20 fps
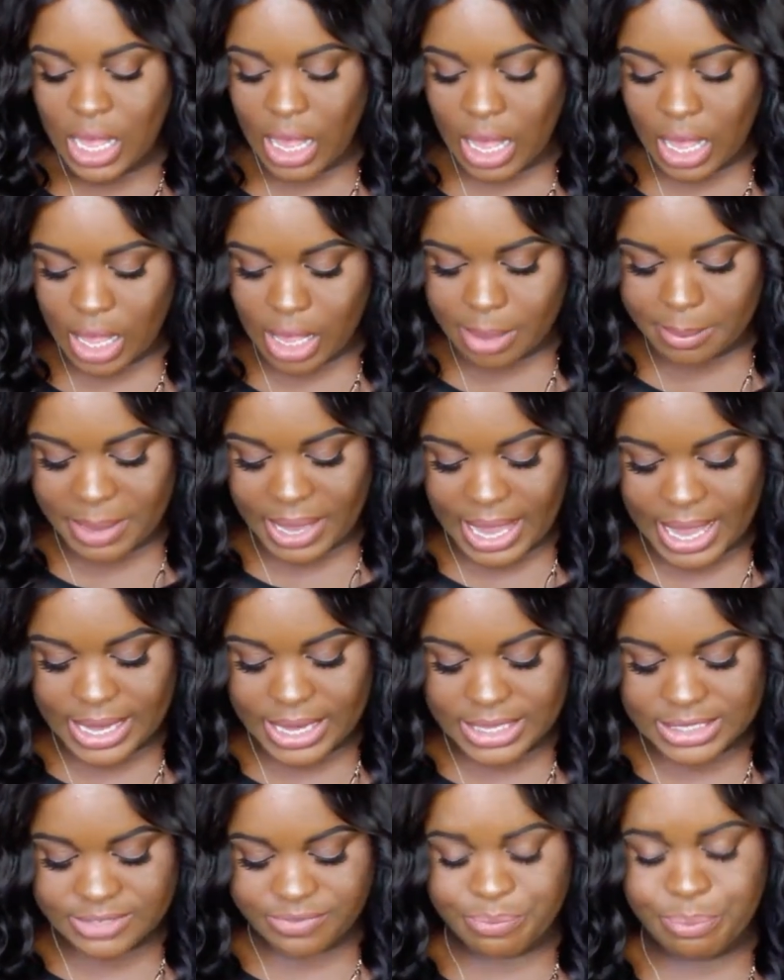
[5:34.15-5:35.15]

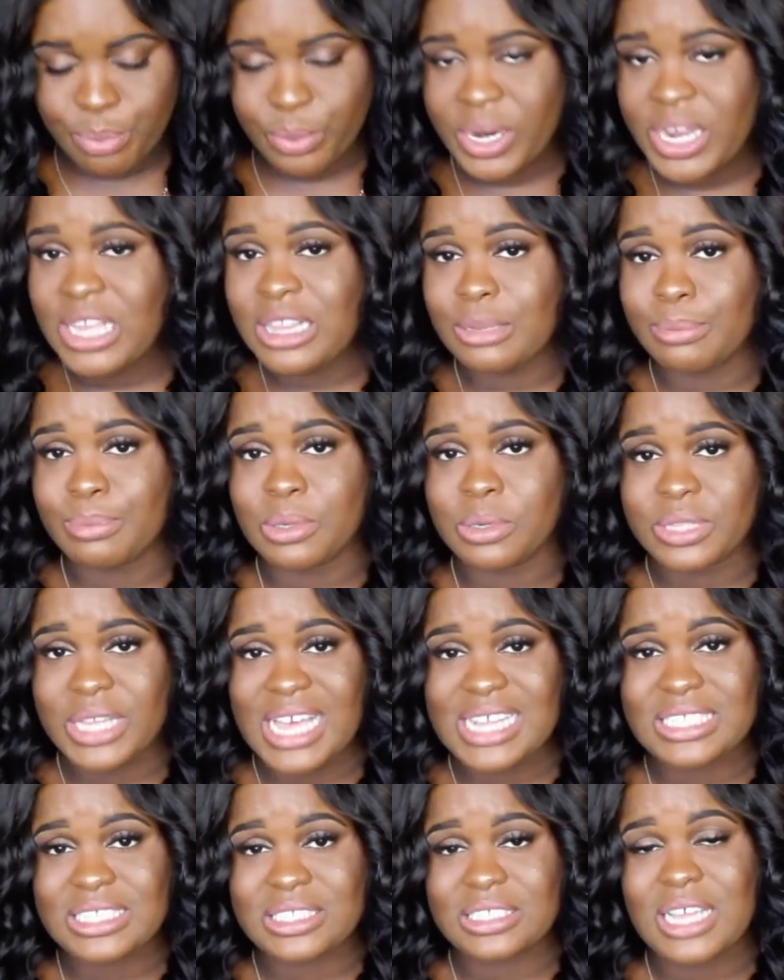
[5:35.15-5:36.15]
And it's breathable.
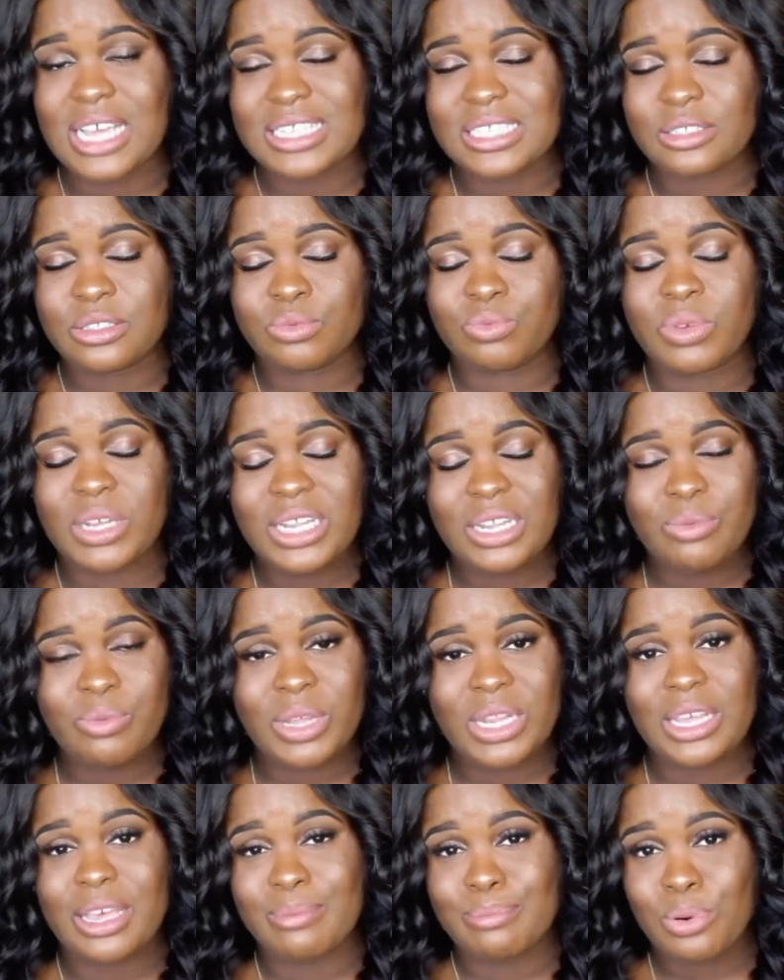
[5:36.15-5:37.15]
That's really,
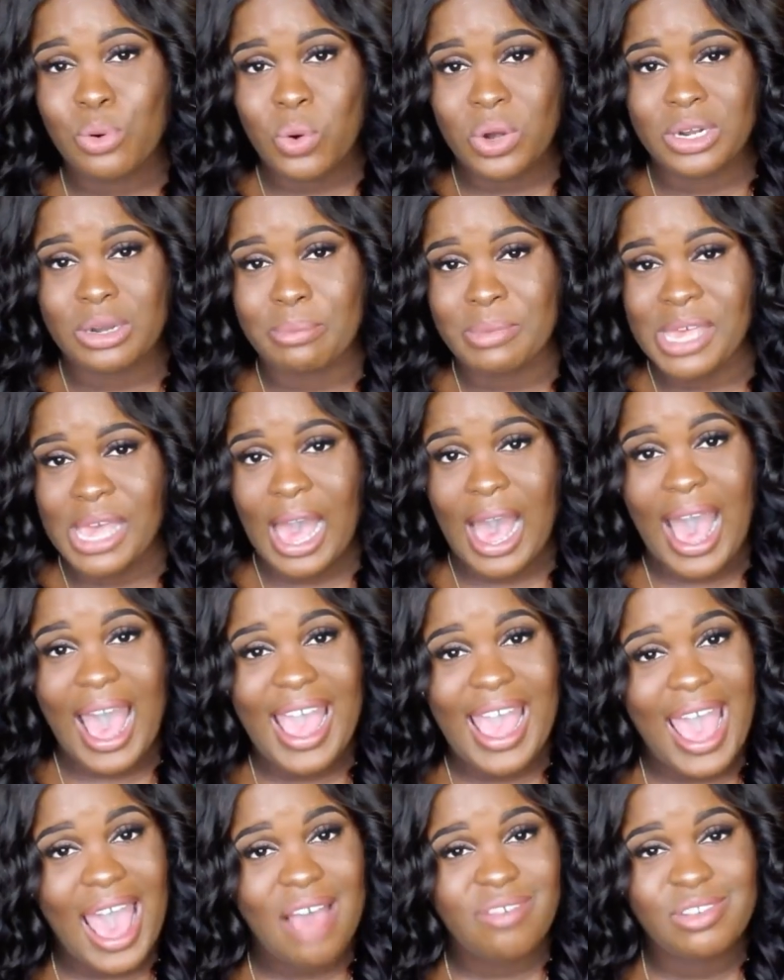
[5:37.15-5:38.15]
really important to me.
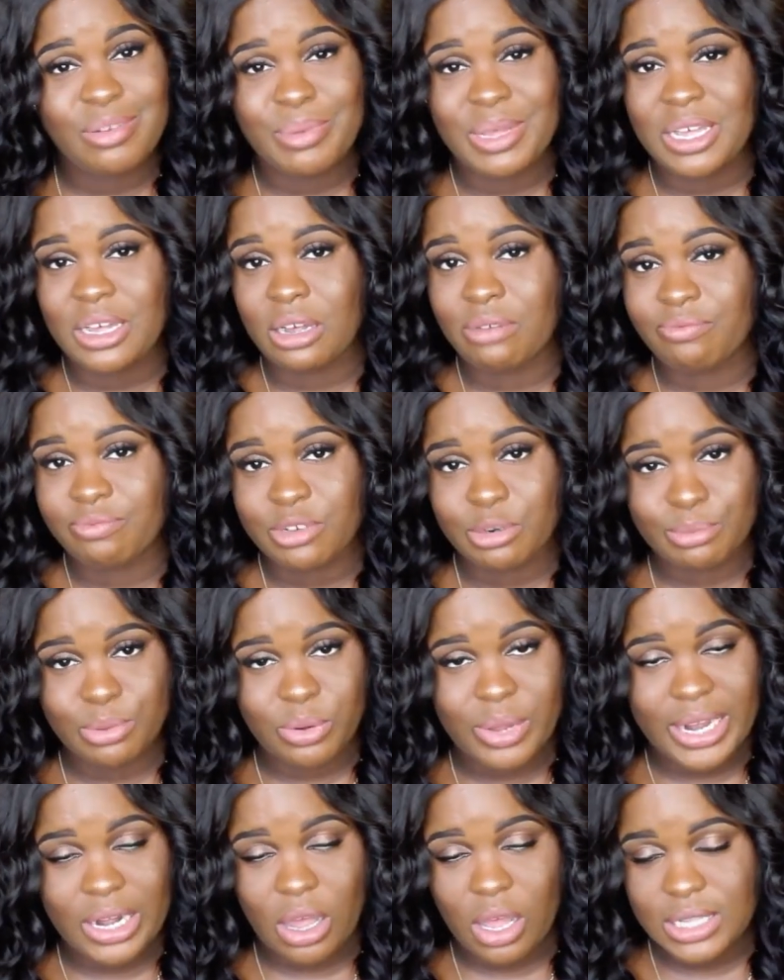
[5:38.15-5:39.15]
I have to be
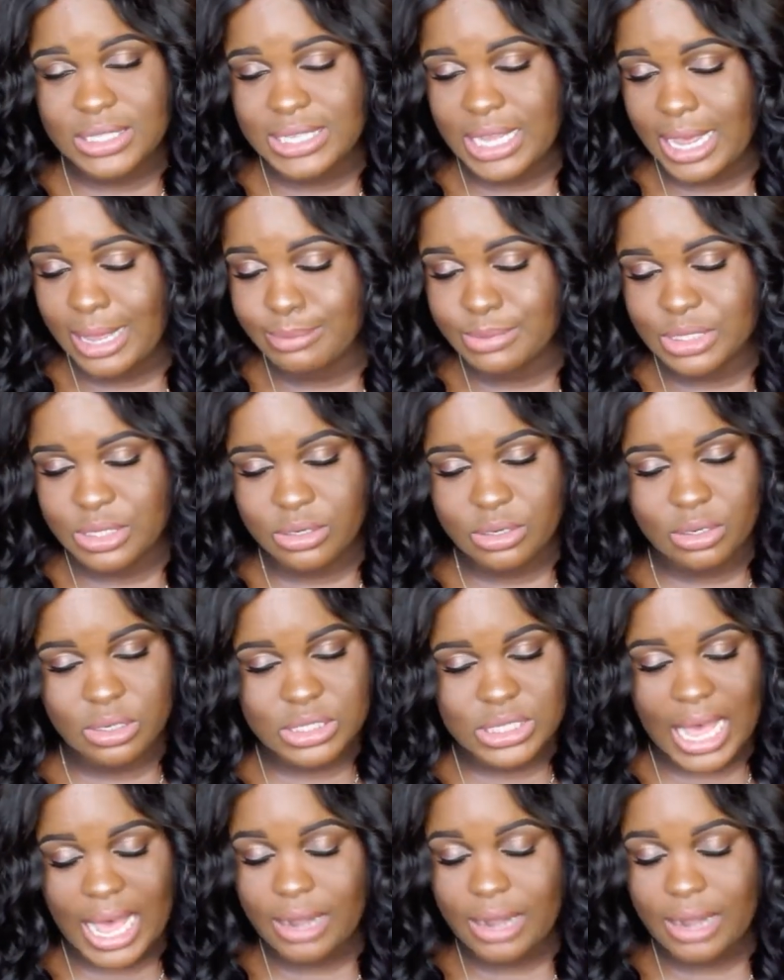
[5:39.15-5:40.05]
comfortable at all times, girls.